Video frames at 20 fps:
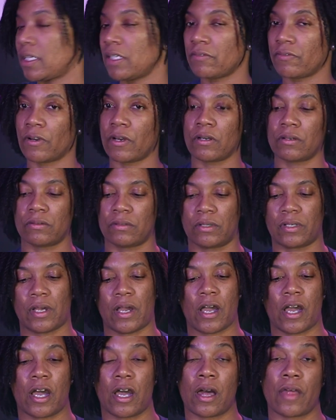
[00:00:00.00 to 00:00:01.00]
Evo.
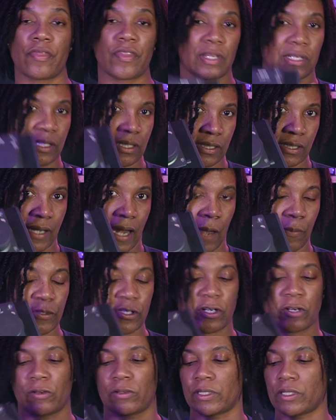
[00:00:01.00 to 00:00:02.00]
The lens cap is
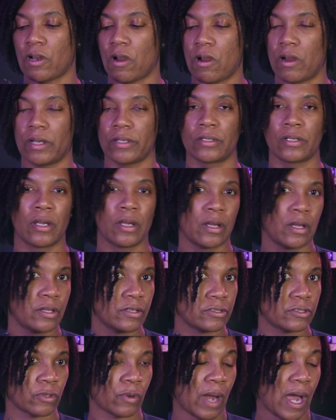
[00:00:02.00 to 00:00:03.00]
currently on,
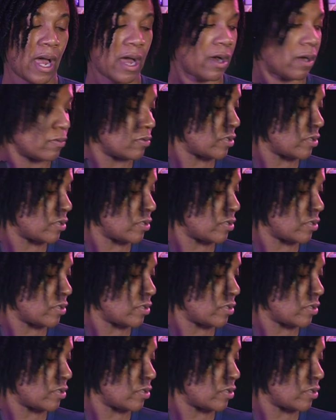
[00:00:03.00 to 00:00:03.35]
so I'll